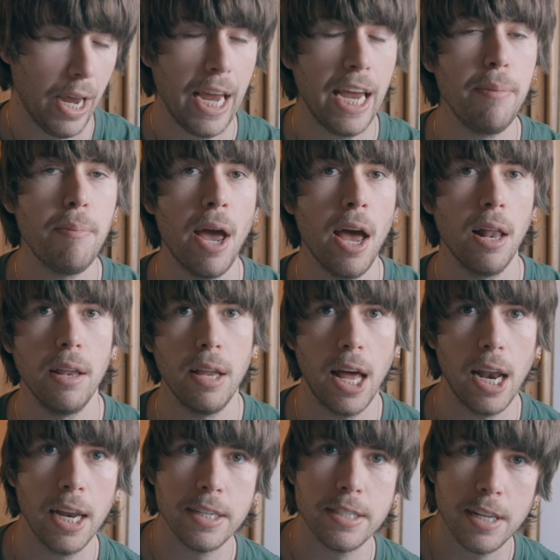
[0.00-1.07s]
email a
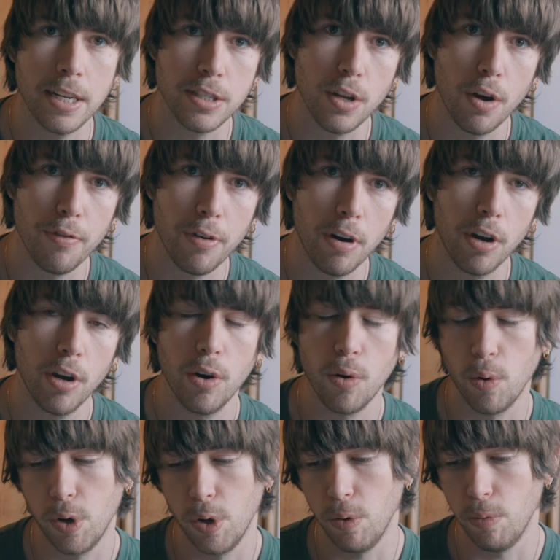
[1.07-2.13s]
list that's not very good
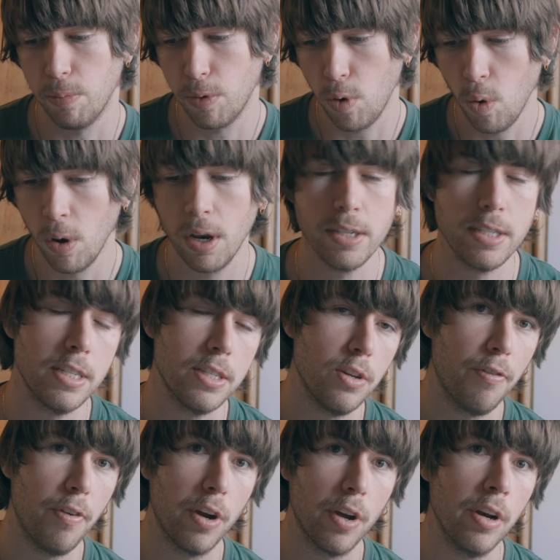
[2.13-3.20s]
or you call a list that's
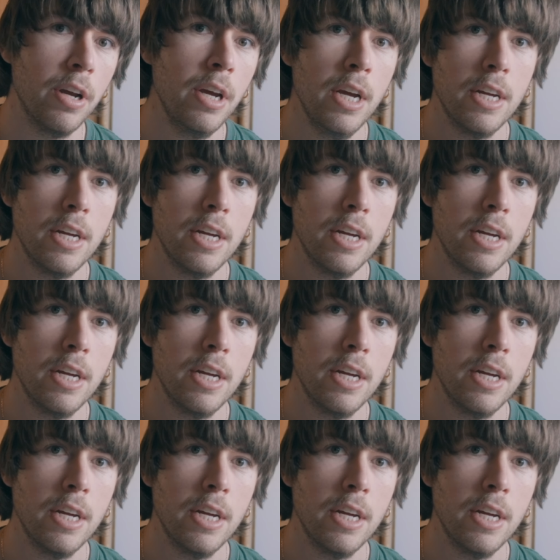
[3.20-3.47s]
not very good,